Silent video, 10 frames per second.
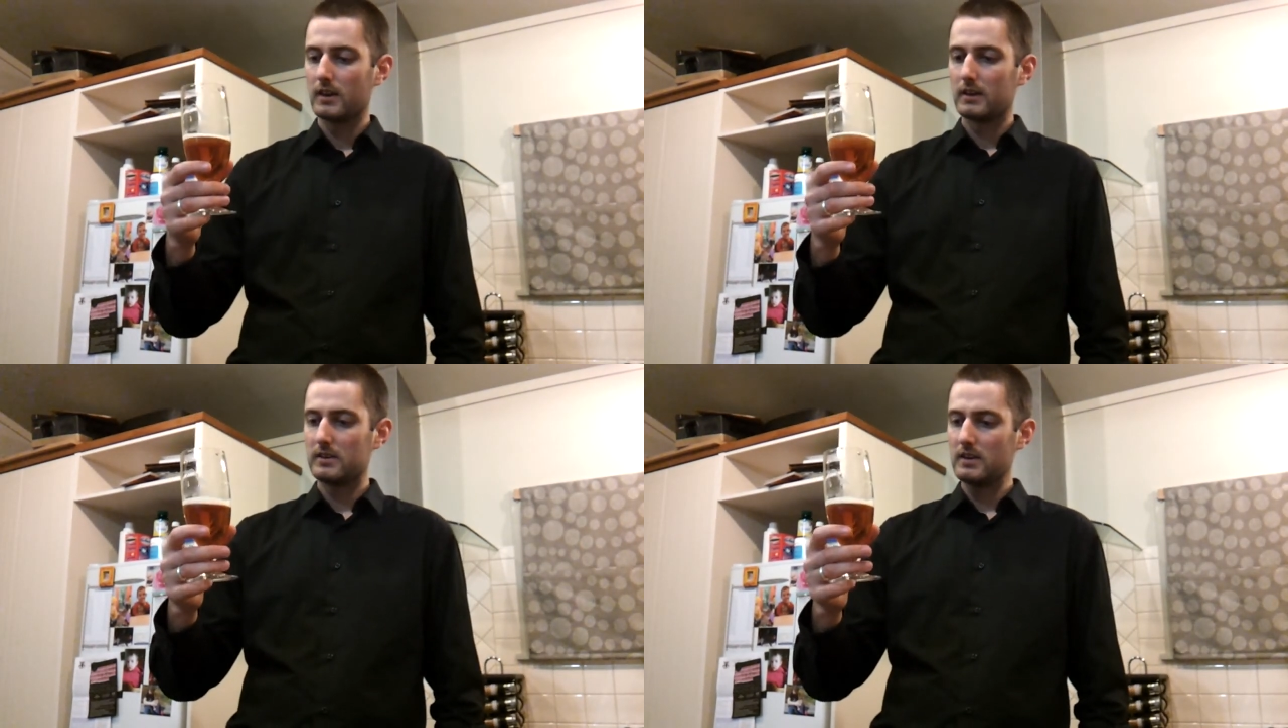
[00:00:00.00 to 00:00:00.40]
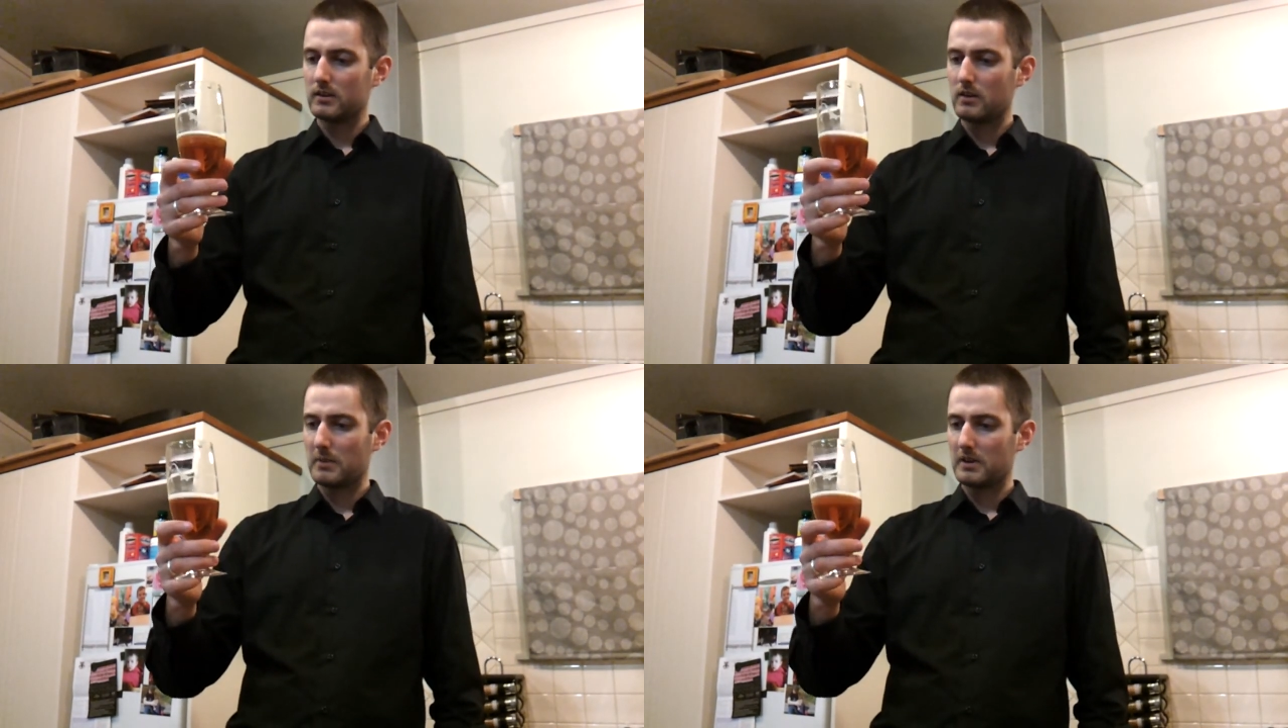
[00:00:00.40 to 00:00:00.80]
Yeah,
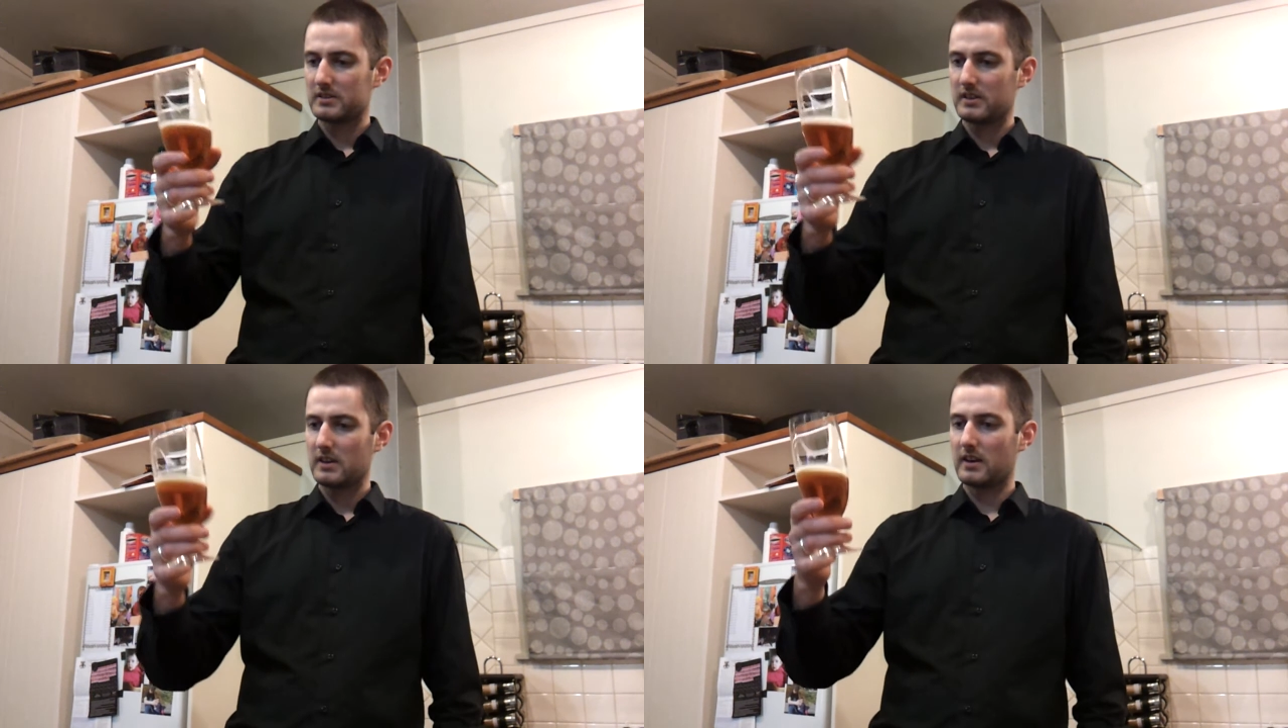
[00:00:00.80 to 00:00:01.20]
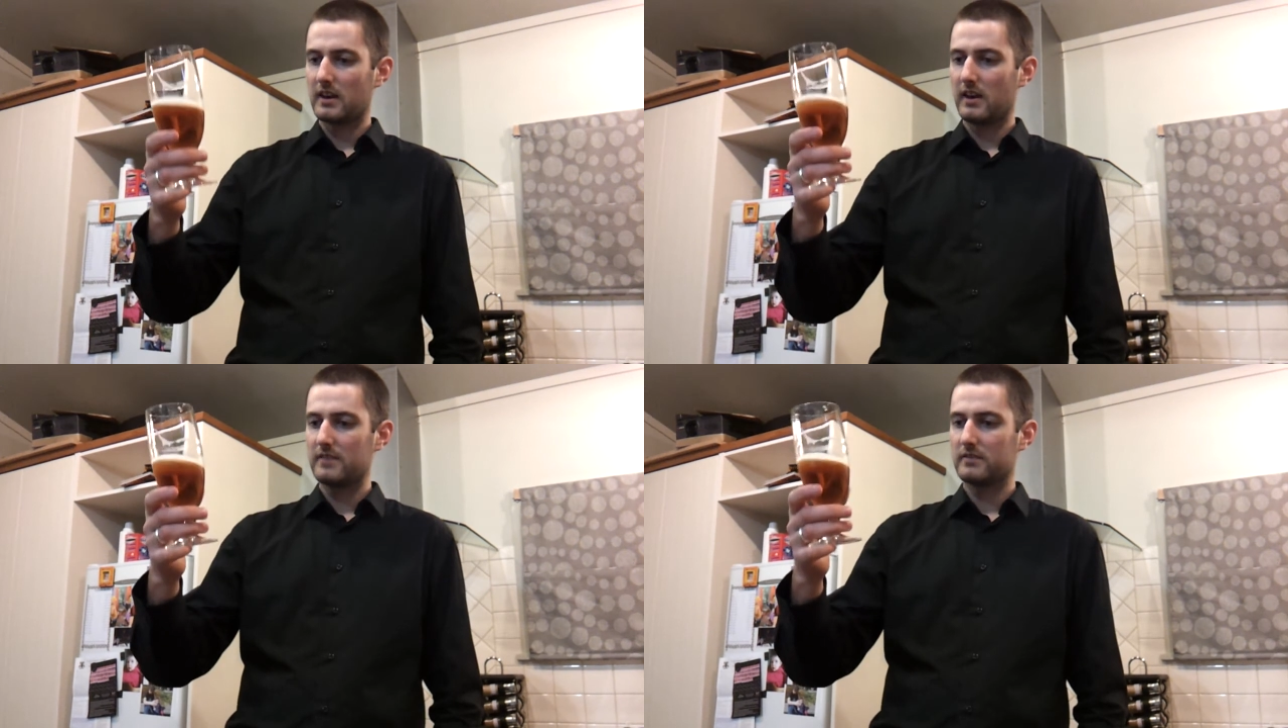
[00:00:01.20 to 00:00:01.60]
no, I must say, I
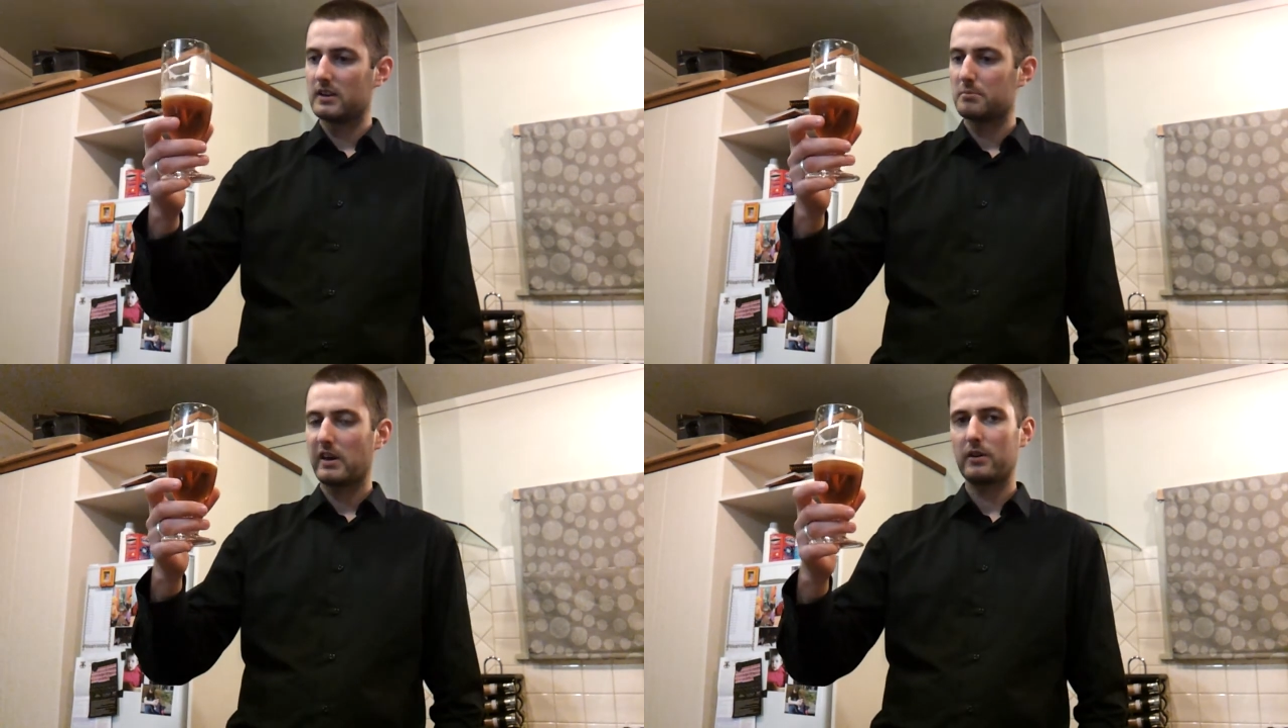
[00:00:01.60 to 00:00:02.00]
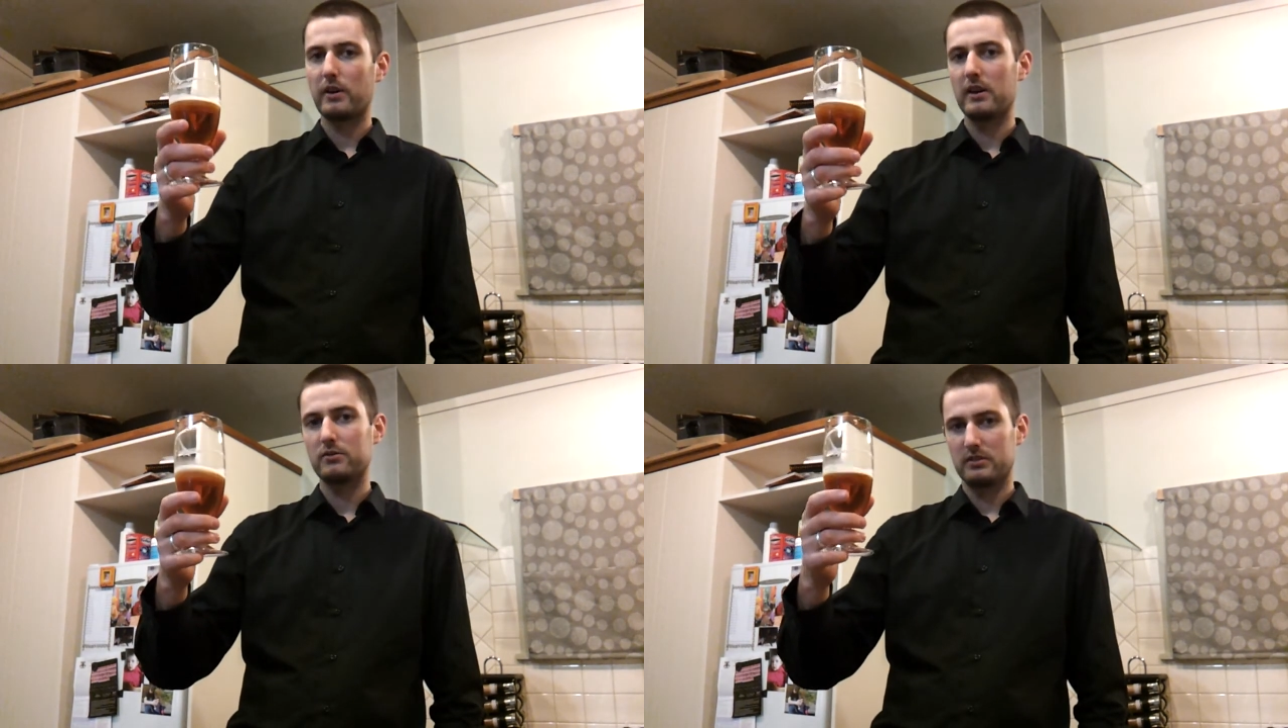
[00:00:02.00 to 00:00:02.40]
haven't had a pale ale